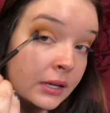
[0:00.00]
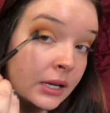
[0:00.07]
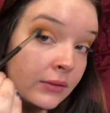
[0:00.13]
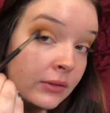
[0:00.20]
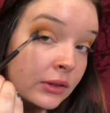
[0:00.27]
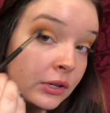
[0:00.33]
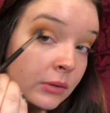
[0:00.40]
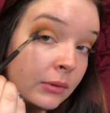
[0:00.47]
to give
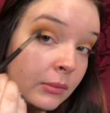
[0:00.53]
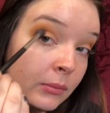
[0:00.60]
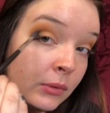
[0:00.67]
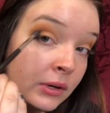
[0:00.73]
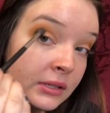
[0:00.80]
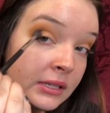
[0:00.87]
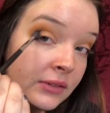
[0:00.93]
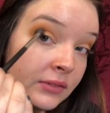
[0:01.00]
a little bit
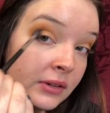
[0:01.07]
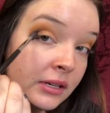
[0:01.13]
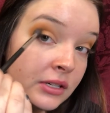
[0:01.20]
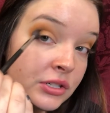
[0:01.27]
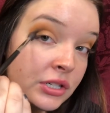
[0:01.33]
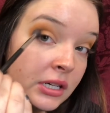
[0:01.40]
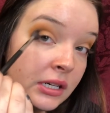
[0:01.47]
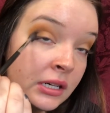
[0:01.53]
more
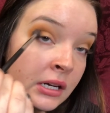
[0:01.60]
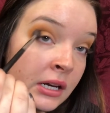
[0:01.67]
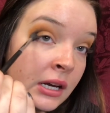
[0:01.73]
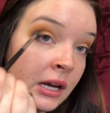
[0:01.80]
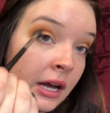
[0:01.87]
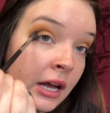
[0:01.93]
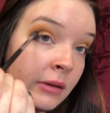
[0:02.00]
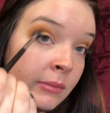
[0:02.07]
definition
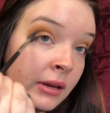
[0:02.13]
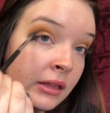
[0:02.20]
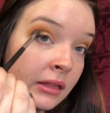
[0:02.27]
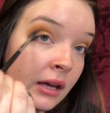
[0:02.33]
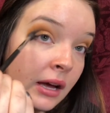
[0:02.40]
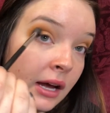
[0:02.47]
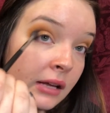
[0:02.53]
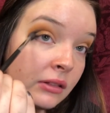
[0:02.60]
and make
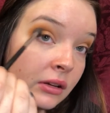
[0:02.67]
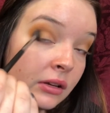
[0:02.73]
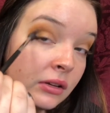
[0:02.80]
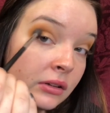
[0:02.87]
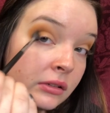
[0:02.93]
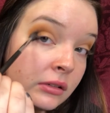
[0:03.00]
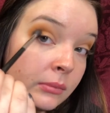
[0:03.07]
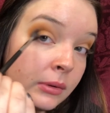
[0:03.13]
the eye look a
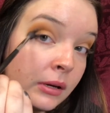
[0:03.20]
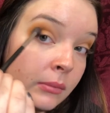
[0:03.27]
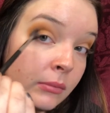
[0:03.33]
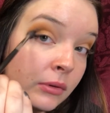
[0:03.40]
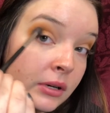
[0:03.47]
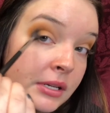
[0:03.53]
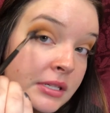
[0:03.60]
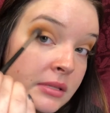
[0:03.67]
little bit
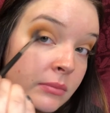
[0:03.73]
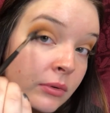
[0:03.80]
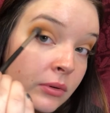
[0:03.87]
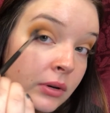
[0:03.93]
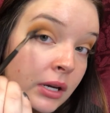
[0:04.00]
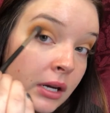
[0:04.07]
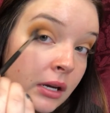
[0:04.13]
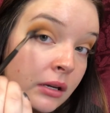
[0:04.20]
more
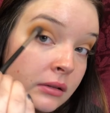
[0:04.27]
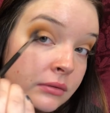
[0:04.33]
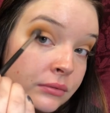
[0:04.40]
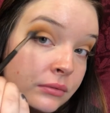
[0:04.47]
smoky.